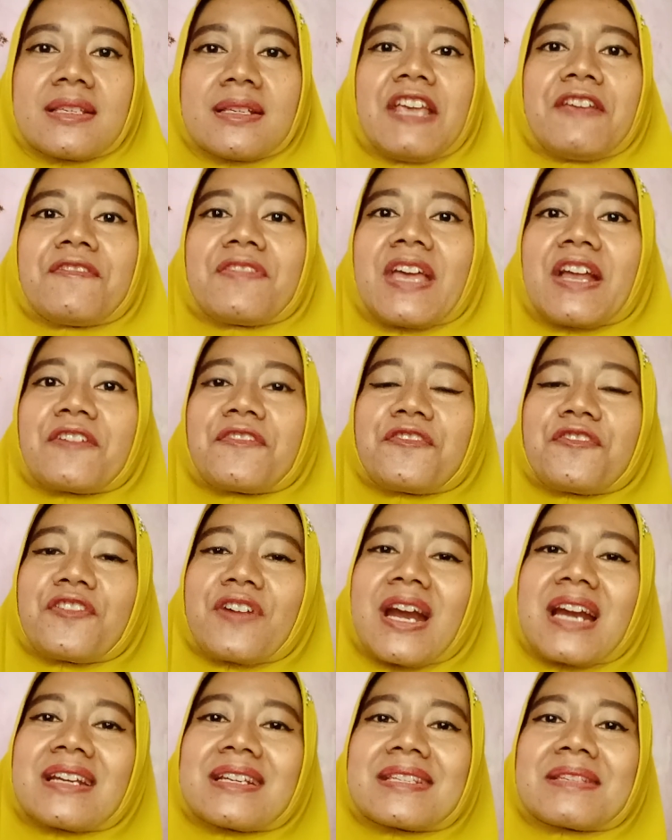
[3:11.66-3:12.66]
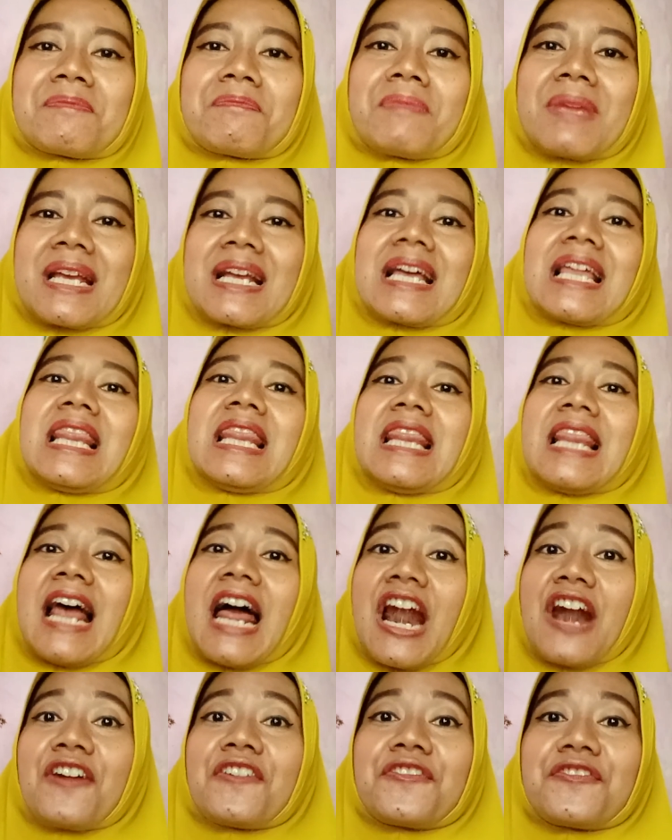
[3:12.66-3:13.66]
If their friends make a
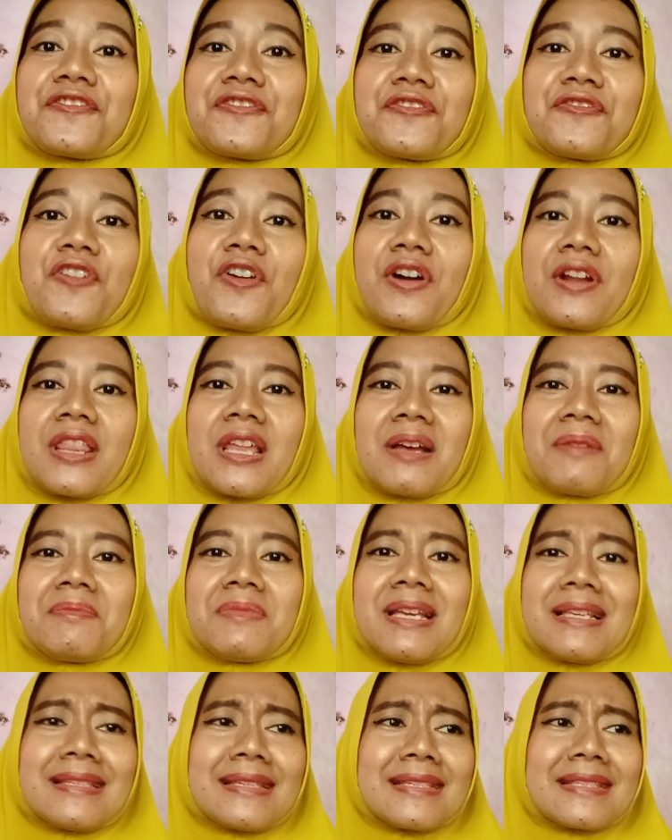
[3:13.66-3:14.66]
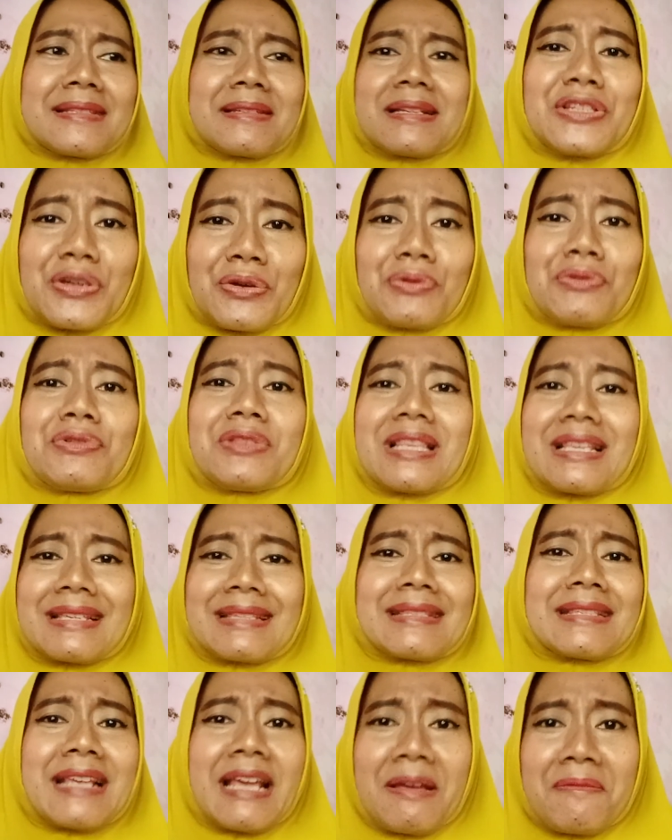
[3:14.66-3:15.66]
laugh for them, you just do the
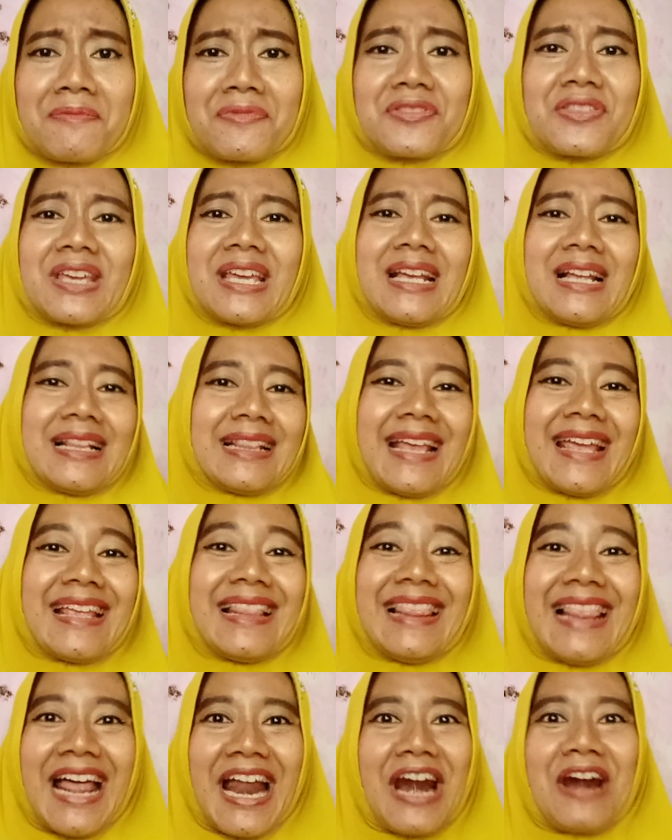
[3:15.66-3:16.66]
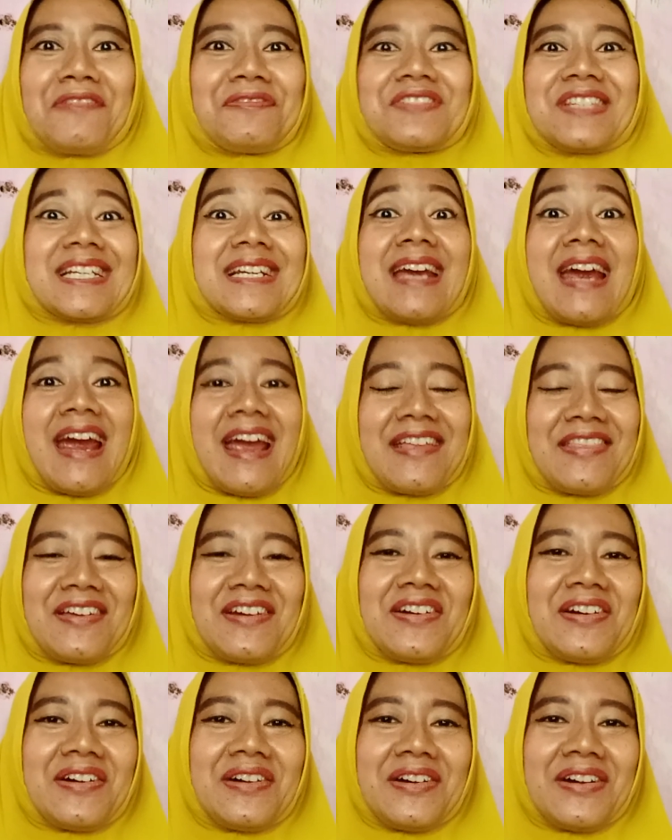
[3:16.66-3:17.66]
same thing. They laugh
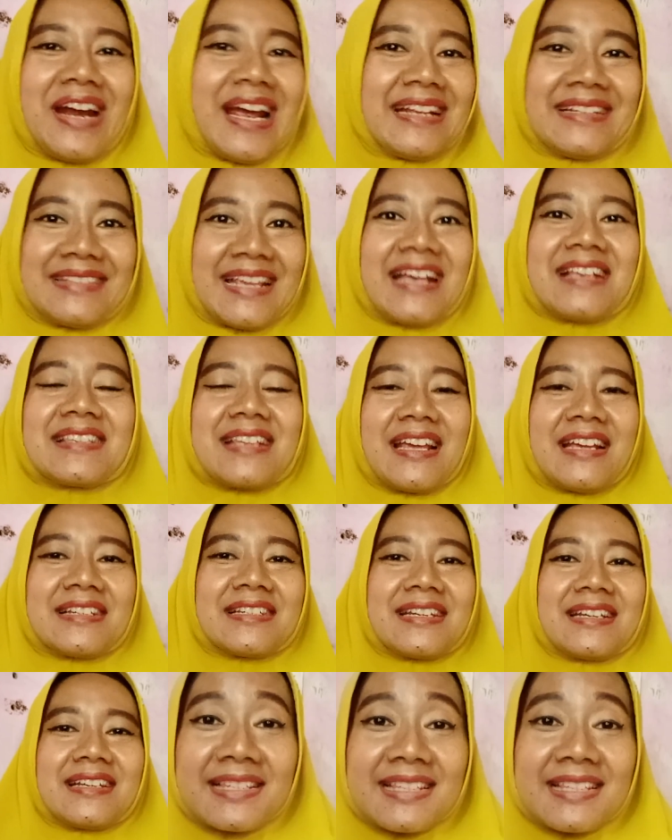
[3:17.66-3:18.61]
together and that's it.